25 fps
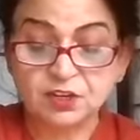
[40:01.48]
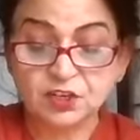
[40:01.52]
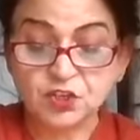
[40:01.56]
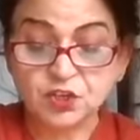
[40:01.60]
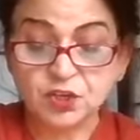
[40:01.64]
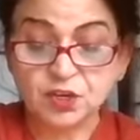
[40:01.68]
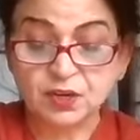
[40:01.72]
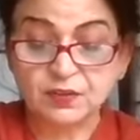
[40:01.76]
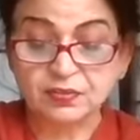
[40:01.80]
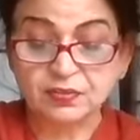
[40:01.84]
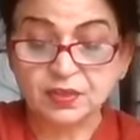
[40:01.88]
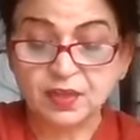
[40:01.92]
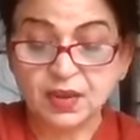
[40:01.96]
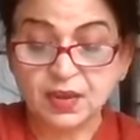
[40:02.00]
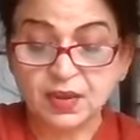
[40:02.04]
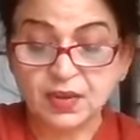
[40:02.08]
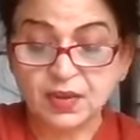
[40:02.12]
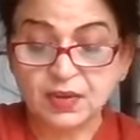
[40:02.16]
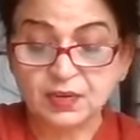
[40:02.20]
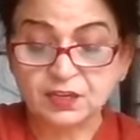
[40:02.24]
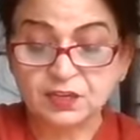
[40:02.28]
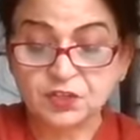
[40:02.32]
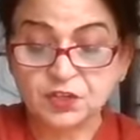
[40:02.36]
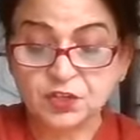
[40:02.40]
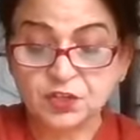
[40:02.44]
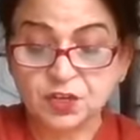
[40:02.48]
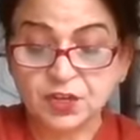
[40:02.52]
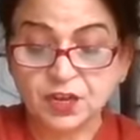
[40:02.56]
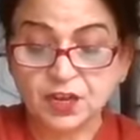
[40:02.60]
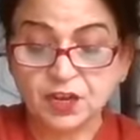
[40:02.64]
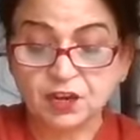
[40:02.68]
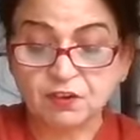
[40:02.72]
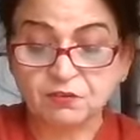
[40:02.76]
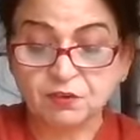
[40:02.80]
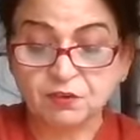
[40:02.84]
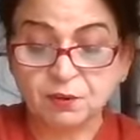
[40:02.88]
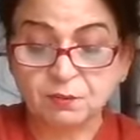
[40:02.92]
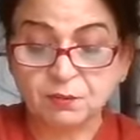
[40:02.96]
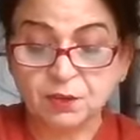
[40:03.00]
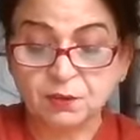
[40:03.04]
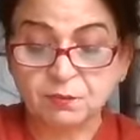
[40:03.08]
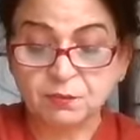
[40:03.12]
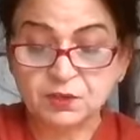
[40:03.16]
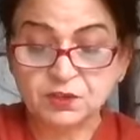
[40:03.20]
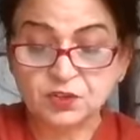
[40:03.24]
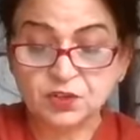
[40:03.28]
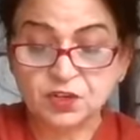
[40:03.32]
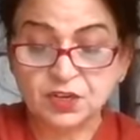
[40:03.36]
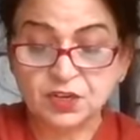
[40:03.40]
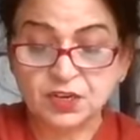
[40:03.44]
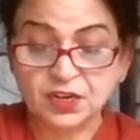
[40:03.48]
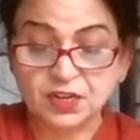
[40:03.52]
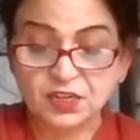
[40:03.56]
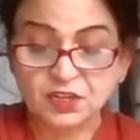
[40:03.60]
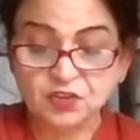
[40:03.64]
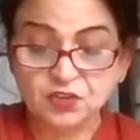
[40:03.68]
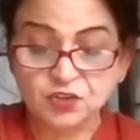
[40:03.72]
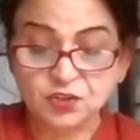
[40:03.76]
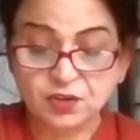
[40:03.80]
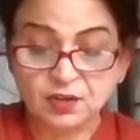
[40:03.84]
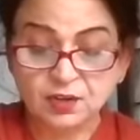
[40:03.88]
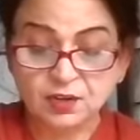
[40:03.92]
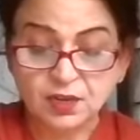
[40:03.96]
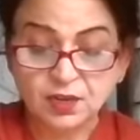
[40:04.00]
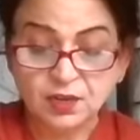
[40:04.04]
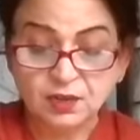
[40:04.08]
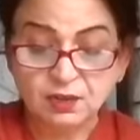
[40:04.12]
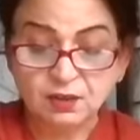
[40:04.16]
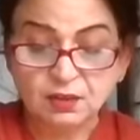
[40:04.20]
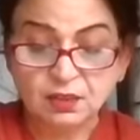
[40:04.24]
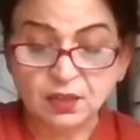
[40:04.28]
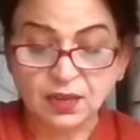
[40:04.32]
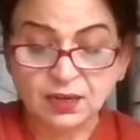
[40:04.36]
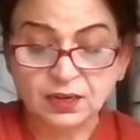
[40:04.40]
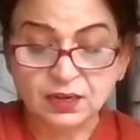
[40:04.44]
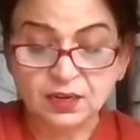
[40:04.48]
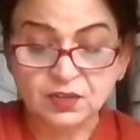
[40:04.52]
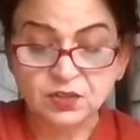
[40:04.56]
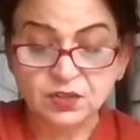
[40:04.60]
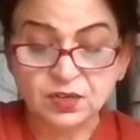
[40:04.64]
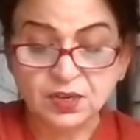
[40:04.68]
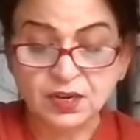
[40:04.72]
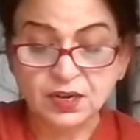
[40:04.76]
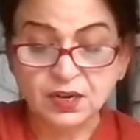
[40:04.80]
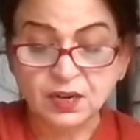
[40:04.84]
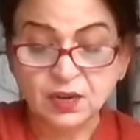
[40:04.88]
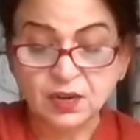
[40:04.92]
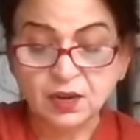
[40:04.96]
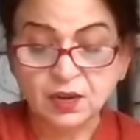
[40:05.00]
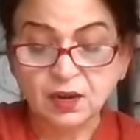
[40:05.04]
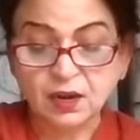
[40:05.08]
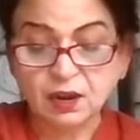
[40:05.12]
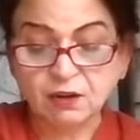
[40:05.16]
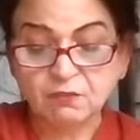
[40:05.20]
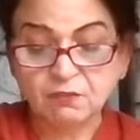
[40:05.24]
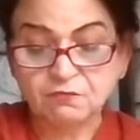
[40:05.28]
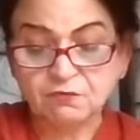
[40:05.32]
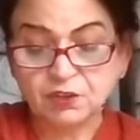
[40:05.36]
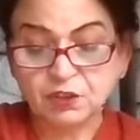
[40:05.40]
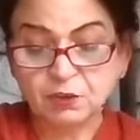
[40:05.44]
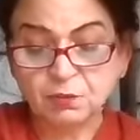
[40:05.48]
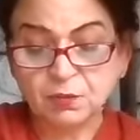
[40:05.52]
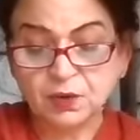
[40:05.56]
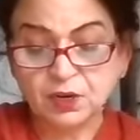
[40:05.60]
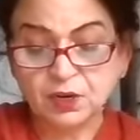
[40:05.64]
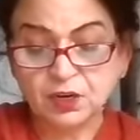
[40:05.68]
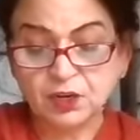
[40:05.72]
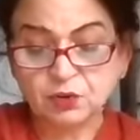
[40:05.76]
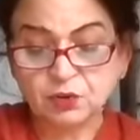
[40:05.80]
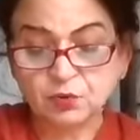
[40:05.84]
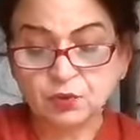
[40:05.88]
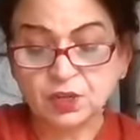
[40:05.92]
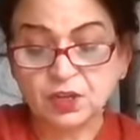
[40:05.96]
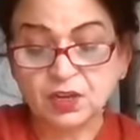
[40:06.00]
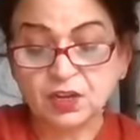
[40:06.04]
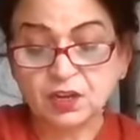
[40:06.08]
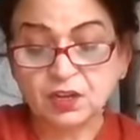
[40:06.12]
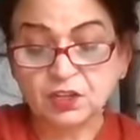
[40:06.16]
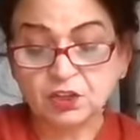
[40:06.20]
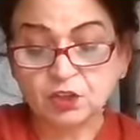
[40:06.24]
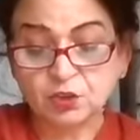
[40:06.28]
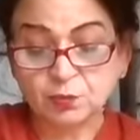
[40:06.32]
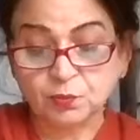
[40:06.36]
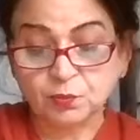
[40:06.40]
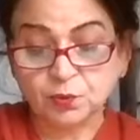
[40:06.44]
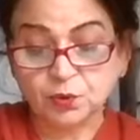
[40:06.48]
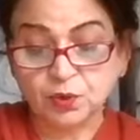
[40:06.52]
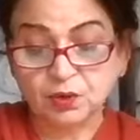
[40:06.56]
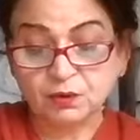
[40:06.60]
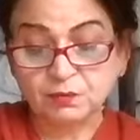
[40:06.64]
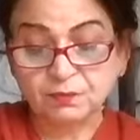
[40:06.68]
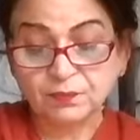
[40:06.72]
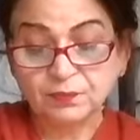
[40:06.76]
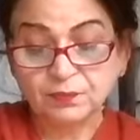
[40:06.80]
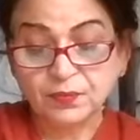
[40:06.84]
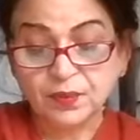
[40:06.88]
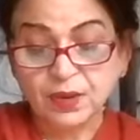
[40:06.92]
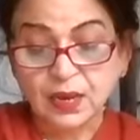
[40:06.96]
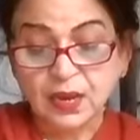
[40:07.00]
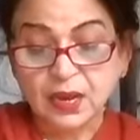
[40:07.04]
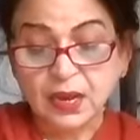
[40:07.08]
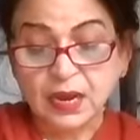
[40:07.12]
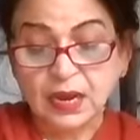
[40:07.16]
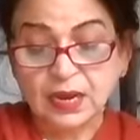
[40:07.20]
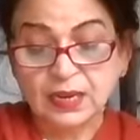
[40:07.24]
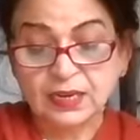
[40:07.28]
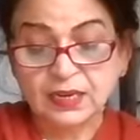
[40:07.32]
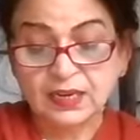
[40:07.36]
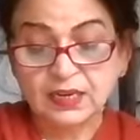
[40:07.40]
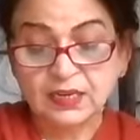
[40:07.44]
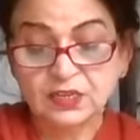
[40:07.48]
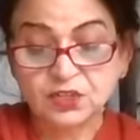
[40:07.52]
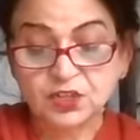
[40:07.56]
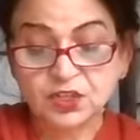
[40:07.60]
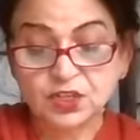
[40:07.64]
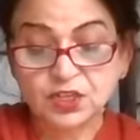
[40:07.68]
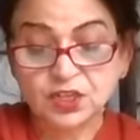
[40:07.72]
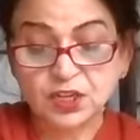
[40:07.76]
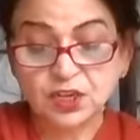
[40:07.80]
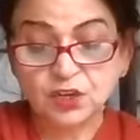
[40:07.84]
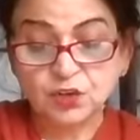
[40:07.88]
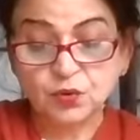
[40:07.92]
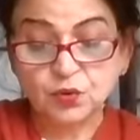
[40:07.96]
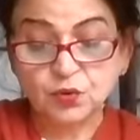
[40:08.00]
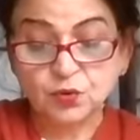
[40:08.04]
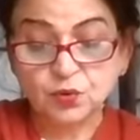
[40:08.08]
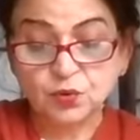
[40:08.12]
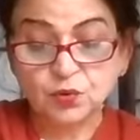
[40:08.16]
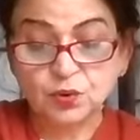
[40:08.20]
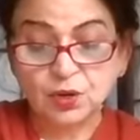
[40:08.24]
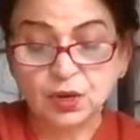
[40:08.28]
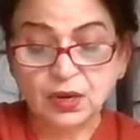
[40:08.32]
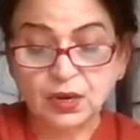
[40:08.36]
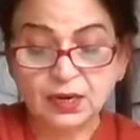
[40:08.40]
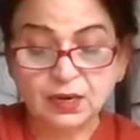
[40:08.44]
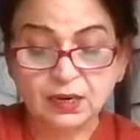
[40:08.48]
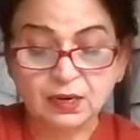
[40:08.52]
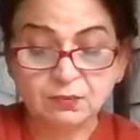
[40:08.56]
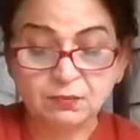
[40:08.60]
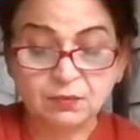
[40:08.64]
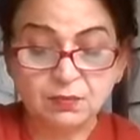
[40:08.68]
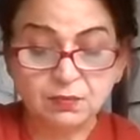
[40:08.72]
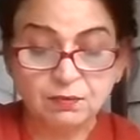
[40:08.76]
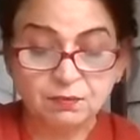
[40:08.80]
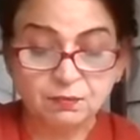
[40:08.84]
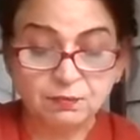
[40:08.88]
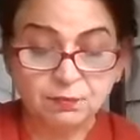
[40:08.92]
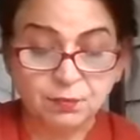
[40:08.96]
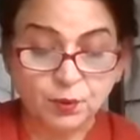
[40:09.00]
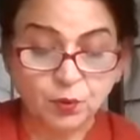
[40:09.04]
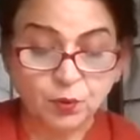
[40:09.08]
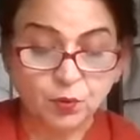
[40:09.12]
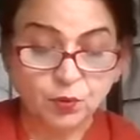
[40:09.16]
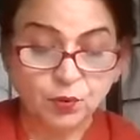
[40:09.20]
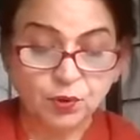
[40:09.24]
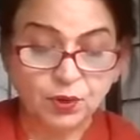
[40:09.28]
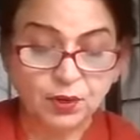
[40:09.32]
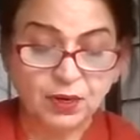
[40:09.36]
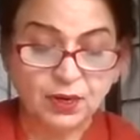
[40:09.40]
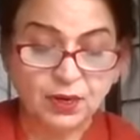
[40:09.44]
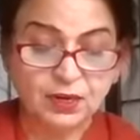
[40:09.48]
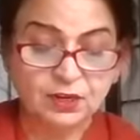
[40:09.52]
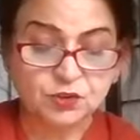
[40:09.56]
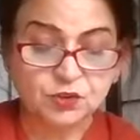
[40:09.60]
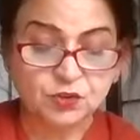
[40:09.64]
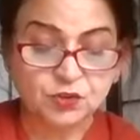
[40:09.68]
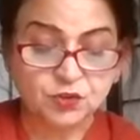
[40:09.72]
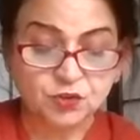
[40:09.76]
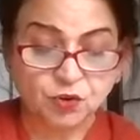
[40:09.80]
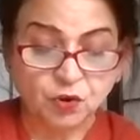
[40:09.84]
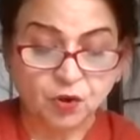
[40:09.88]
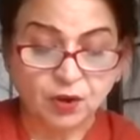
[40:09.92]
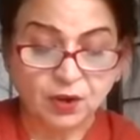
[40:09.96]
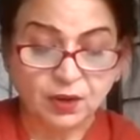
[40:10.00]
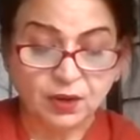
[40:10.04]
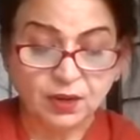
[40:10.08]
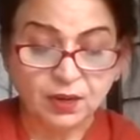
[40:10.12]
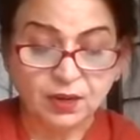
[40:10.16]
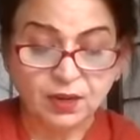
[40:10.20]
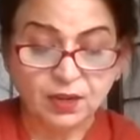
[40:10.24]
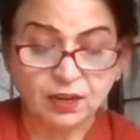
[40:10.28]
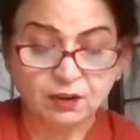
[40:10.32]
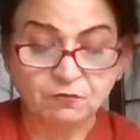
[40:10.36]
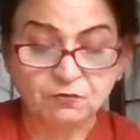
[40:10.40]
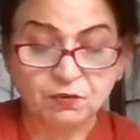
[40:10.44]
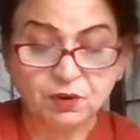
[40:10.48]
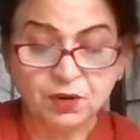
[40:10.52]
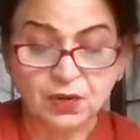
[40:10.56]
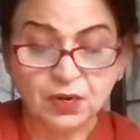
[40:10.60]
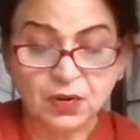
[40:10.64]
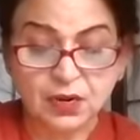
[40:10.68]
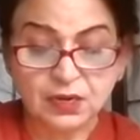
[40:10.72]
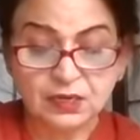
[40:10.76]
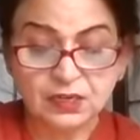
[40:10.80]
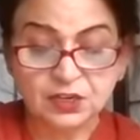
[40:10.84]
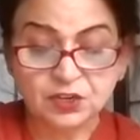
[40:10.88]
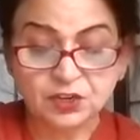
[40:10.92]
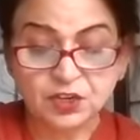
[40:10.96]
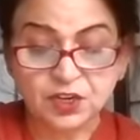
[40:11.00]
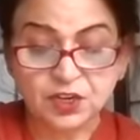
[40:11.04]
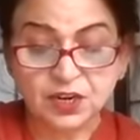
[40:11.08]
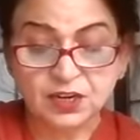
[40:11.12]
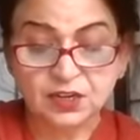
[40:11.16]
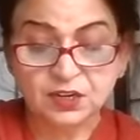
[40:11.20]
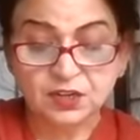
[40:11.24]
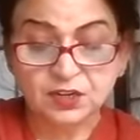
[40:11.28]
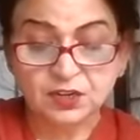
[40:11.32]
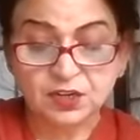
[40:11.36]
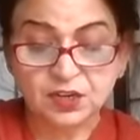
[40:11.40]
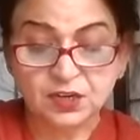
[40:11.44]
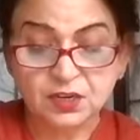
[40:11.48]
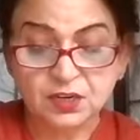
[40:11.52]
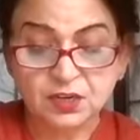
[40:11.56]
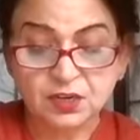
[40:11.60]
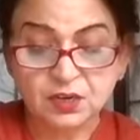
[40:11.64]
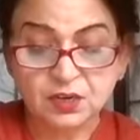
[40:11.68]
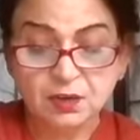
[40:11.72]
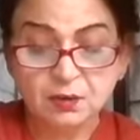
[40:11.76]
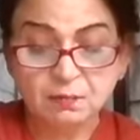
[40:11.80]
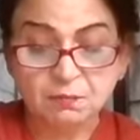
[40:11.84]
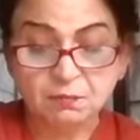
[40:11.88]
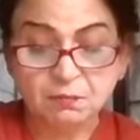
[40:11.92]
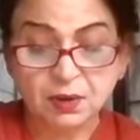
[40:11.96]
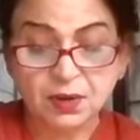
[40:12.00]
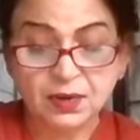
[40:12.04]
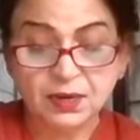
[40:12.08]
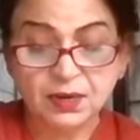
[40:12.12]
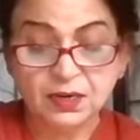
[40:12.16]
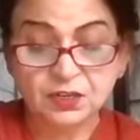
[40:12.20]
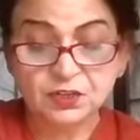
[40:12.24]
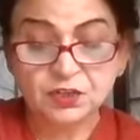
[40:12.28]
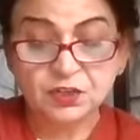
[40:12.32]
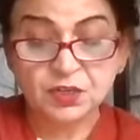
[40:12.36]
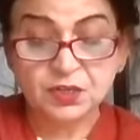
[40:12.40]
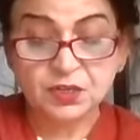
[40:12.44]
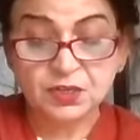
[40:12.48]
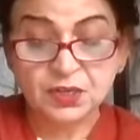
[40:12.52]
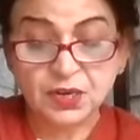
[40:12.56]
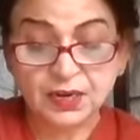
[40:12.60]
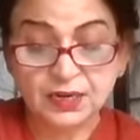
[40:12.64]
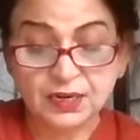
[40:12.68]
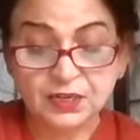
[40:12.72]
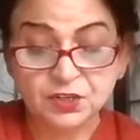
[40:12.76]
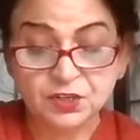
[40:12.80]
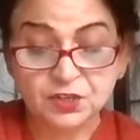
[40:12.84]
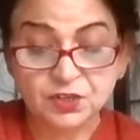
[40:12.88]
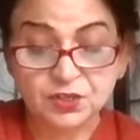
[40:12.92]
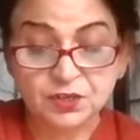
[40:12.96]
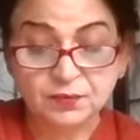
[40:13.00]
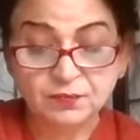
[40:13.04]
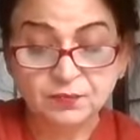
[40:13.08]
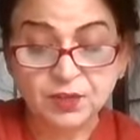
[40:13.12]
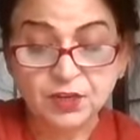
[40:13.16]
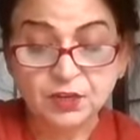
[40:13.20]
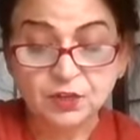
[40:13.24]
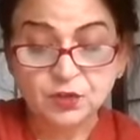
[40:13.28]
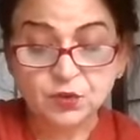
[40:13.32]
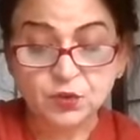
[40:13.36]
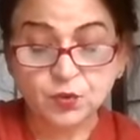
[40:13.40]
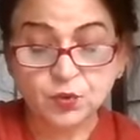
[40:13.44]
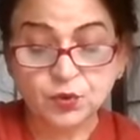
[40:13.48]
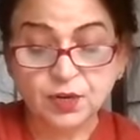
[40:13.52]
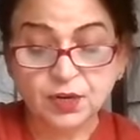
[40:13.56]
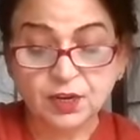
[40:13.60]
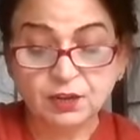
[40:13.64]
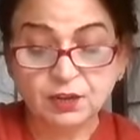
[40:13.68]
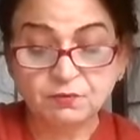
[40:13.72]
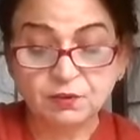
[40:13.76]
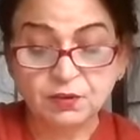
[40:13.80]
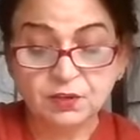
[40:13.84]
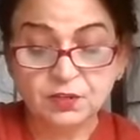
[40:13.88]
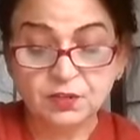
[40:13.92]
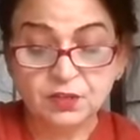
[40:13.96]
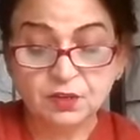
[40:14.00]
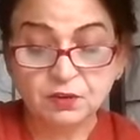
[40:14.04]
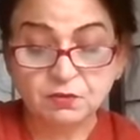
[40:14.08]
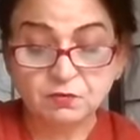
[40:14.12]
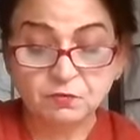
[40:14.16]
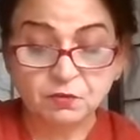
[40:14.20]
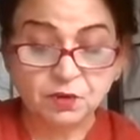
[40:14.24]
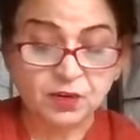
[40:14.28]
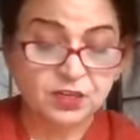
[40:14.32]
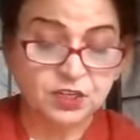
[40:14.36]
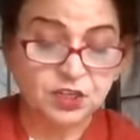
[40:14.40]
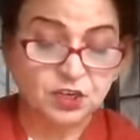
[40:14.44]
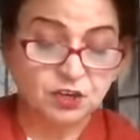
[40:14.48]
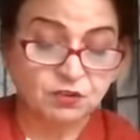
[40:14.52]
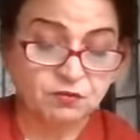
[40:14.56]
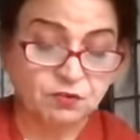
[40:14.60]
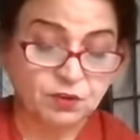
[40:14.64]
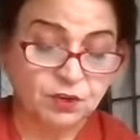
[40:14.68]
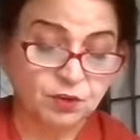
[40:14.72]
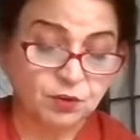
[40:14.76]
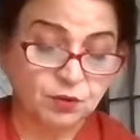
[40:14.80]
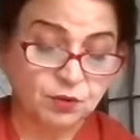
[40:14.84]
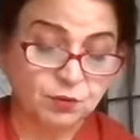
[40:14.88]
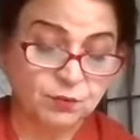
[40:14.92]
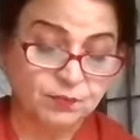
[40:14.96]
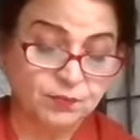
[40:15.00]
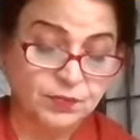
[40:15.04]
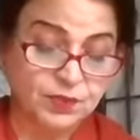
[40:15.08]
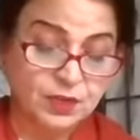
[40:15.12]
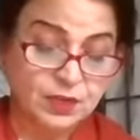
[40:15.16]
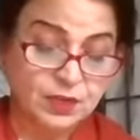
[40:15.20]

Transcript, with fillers: Kishkinda and its king from immediate danger. Tara said, Come with me to the Antpura. I can see you are pure and strong and will not tainted by its sights. Sugriv is waiting for you.